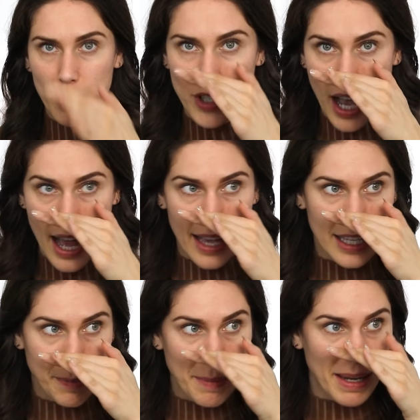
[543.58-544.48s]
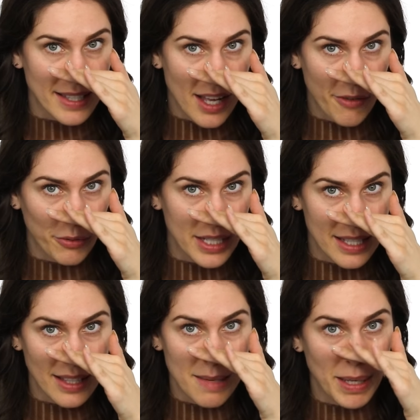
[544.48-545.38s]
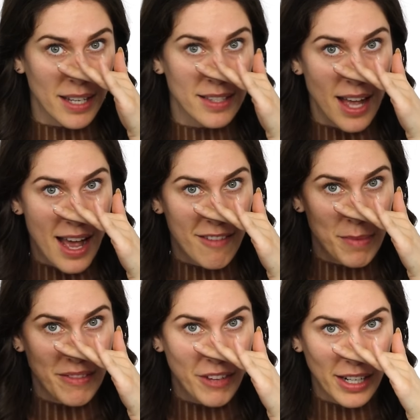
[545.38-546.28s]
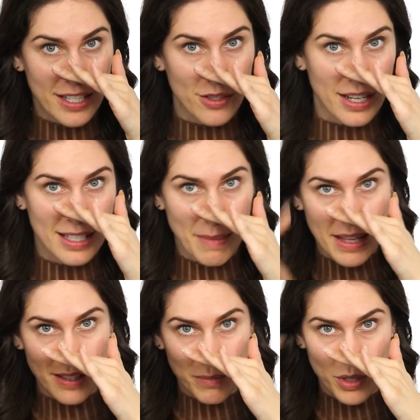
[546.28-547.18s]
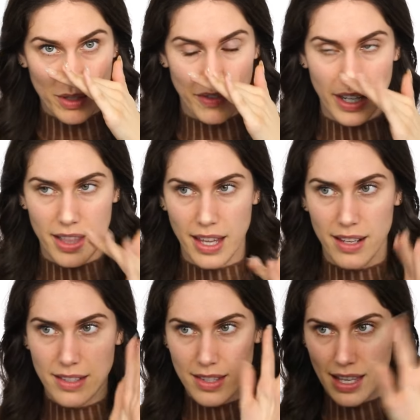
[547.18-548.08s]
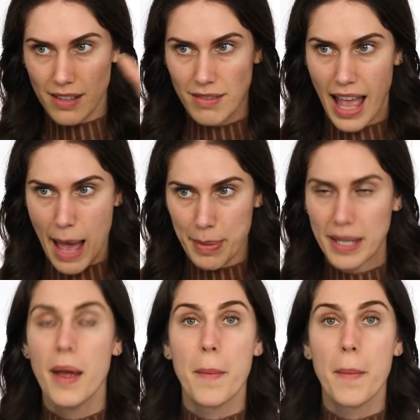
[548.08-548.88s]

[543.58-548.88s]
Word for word: which hi has been myself recently because hi I've been very stressed about some certain very things that happen.